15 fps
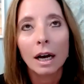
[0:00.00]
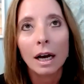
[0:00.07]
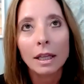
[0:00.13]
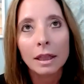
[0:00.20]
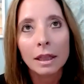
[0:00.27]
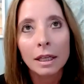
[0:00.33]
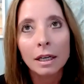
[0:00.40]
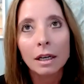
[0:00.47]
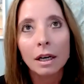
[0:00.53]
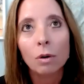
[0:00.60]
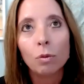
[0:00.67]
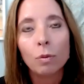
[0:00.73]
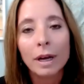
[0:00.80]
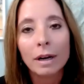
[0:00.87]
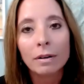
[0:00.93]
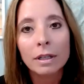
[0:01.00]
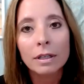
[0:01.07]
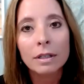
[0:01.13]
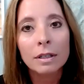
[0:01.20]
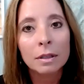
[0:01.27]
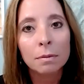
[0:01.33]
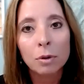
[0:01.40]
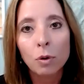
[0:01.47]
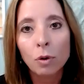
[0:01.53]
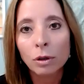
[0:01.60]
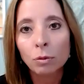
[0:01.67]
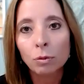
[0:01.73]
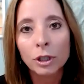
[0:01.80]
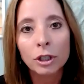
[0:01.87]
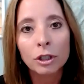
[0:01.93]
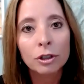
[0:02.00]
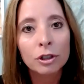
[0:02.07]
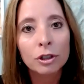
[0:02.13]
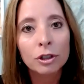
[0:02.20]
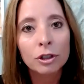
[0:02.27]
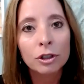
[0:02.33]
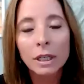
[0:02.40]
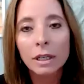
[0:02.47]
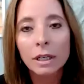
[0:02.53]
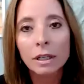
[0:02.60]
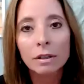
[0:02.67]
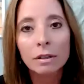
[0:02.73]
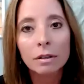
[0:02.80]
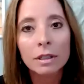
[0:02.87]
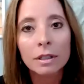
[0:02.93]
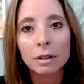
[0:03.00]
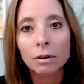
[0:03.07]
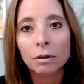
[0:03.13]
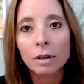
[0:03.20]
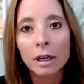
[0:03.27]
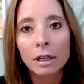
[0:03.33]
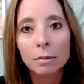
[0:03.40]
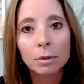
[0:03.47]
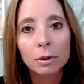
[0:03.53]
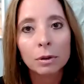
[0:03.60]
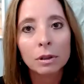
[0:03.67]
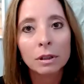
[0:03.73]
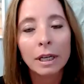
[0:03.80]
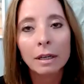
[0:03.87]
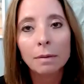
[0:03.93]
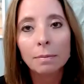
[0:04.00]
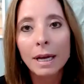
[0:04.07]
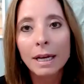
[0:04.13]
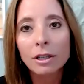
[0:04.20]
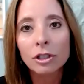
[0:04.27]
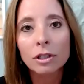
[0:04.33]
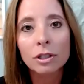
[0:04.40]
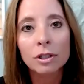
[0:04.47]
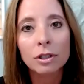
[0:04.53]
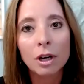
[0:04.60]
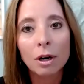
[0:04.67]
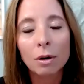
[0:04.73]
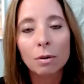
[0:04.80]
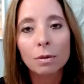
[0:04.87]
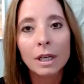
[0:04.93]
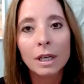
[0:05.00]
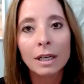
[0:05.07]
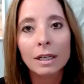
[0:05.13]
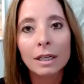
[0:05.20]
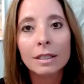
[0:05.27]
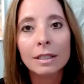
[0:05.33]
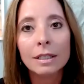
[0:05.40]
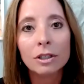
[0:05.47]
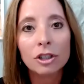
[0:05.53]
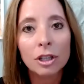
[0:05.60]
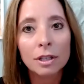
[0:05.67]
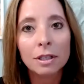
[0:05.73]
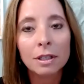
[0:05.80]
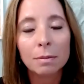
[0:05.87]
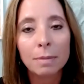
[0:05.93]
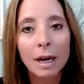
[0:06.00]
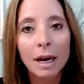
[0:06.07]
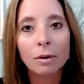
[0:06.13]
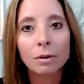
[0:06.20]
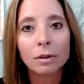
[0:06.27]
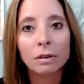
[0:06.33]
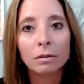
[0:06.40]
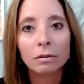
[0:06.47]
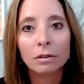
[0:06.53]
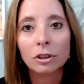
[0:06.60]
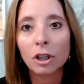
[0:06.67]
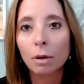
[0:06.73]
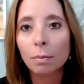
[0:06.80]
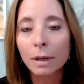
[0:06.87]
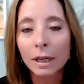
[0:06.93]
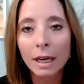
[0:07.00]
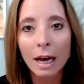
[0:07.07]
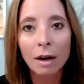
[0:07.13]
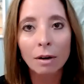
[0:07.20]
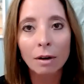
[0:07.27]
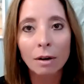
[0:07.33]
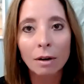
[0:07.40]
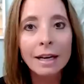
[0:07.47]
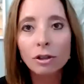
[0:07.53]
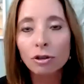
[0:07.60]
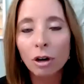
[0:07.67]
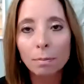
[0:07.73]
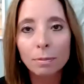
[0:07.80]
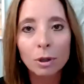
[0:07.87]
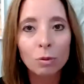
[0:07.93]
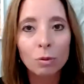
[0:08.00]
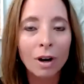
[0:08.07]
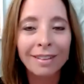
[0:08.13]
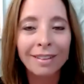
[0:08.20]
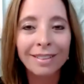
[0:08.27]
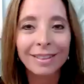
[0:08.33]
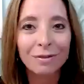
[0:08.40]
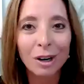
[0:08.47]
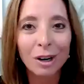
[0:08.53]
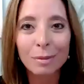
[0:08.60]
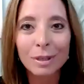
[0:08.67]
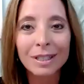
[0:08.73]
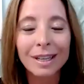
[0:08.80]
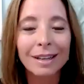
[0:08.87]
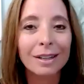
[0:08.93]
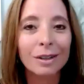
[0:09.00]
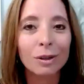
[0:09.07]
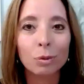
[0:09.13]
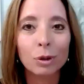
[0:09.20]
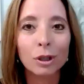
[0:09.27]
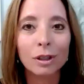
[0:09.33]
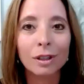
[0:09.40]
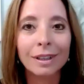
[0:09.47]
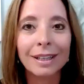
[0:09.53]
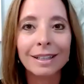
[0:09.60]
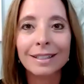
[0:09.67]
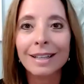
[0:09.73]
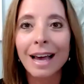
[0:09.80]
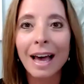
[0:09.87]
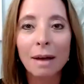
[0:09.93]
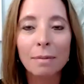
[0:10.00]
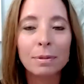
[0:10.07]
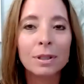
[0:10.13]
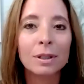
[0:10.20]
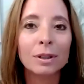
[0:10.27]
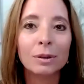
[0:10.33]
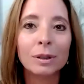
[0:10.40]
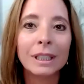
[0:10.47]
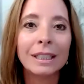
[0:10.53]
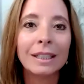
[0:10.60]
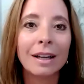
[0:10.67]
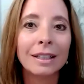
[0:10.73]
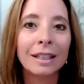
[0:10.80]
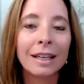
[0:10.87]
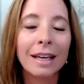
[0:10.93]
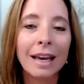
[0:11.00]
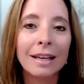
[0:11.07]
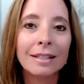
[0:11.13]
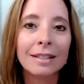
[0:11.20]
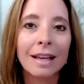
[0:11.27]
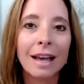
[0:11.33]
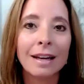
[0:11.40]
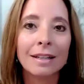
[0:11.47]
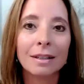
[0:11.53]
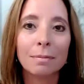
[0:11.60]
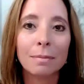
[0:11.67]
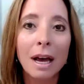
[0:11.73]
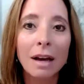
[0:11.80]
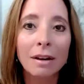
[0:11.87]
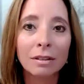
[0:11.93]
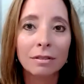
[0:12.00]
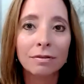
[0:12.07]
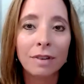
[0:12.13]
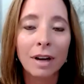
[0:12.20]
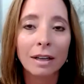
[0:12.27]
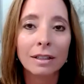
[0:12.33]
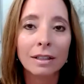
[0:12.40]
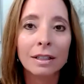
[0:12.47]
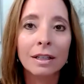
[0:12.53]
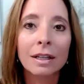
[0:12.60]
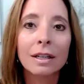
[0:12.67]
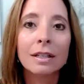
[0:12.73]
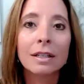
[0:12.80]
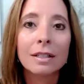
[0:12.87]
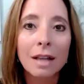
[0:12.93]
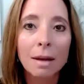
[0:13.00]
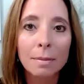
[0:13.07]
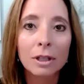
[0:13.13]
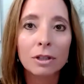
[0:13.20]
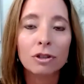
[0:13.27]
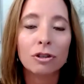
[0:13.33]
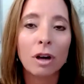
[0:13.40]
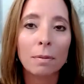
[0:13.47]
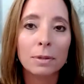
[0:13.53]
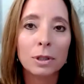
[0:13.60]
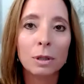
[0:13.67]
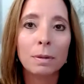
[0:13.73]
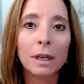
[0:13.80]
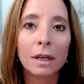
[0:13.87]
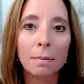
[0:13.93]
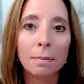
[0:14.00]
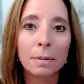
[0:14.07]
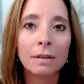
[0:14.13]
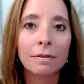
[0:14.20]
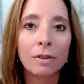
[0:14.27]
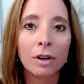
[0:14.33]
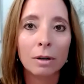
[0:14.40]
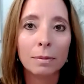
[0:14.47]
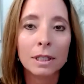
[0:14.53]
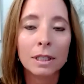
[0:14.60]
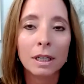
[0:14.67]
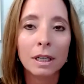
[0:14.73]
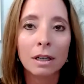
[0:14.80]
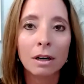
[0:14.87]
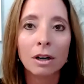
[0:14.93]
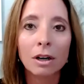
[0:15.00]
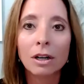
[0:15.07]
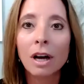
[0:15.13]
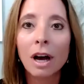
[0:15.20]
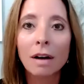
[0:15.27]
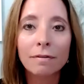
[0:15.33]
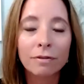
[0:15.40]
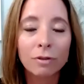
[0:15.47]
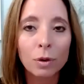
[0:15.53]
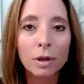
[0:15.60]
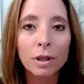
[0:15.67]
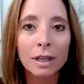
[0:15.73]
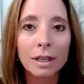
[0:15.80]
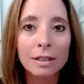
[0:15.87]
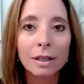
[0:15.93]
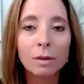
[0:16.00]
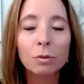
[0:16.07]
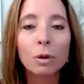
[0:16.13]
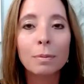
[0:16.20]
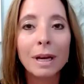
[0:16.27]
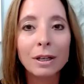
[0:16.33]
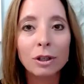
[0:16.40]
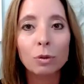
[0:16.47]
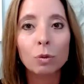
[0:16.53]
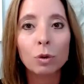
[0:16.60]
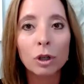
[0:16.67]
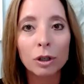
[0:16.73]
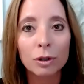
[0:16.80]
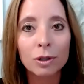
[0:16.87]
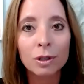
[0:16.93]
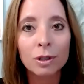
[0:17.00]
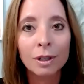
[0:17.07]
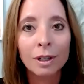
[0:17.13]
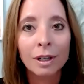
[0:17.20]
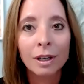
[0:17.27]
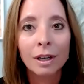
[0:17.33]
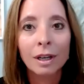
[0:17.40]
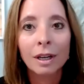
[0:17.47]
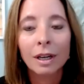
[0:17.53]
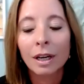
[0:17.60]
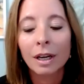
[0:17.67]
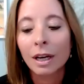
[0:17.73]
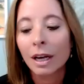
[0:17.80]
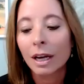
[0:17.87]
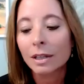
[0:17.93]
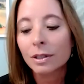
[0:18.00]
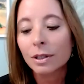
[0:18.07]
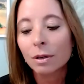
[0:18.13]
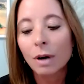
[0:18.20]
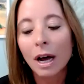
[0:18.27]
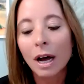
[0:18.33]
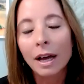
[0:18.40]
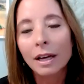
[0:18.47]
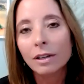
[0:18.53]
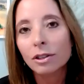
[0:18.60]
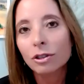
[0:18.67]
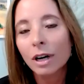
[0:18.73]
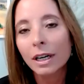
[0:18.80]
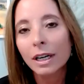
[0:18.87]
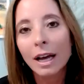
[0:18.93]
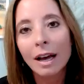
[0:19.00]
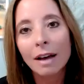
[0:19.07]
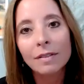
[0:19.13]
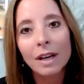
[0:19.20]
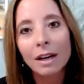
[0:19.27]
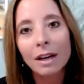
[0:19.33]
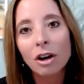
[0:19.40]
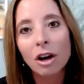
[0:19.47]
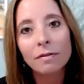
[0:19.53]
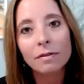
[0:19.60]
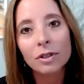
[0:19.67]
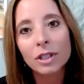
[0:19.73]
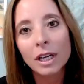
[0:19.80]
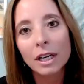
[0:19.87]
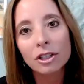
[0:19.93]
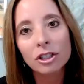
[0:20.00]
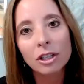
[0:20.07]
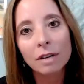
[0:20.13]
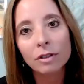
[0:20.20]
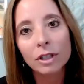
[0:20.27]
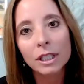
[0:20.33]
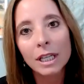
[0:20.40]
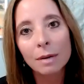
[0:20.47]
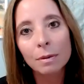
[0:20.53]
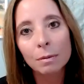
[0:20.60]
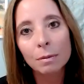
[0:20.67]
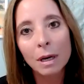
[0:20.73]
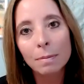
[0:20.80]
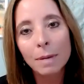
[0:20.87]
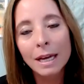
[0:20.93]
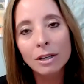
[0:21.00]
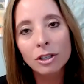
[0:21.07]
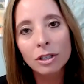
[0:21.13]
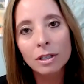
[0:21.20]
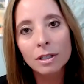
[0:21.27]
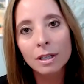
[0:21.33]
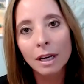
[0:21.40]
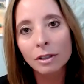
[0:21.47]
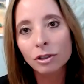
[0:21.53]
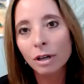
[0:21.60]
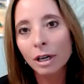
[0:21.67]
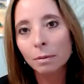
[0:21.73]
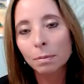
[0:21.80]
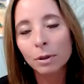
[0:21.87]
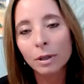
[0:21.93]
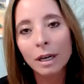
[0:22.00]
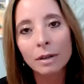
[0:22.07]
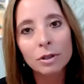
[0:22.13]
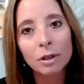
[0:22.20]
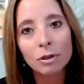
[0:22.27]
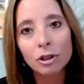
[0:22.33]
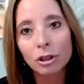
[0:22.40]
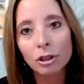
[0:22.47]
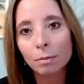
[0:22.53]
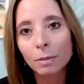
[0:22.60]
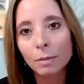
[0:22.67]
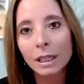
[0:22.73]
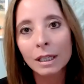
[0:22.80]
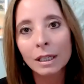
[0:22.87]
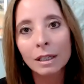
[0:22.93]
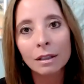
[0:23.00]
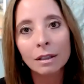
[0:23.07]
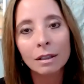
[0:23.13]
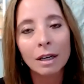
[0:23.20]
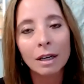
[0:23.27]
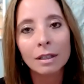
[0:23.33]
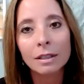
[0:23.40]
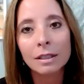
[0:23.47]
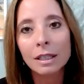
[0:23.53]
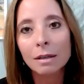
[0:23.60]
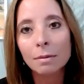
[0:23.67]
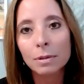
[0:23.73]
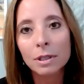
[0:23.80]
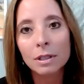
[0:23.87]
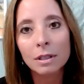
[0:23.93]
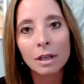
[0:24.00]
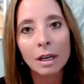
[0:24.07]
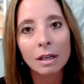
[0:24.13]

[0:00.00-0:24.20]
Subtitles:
I think awareness is important. What you're doing here is incredible, letting patients know that it isn't just about go pick out any drop you want in the pharmacy and it'll work. That's absolutely not the case. And as a matter of fact, some of the drops you pick up in the pharmacy are not for this and will make you worse. And so I try to have that conversation every day with my patients. I try to put out social media tips